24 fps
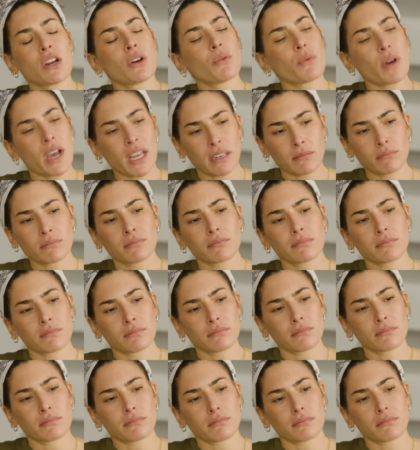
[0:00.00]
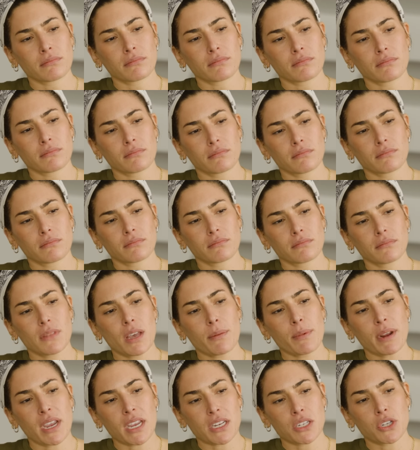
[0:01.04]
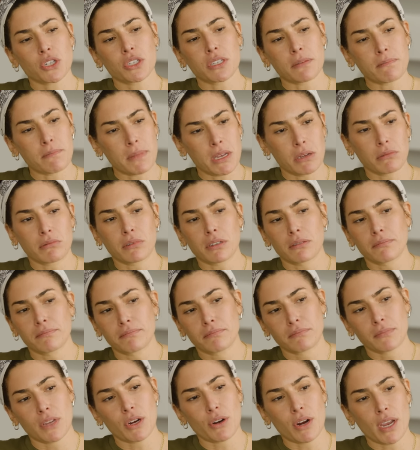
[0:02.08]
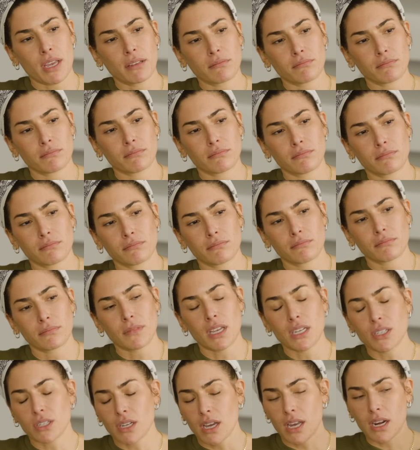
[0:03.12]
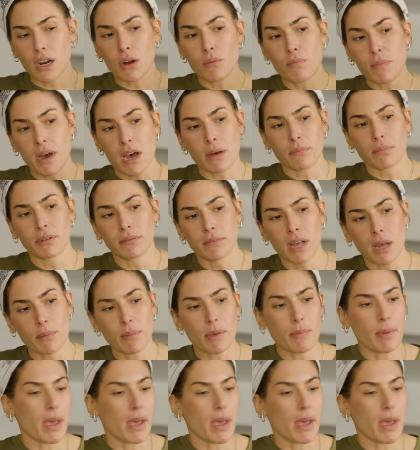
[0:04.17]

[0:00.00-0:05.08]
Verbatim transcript: know what? I'm gonna get you some milk, all right? I just gotta go pump. I'll be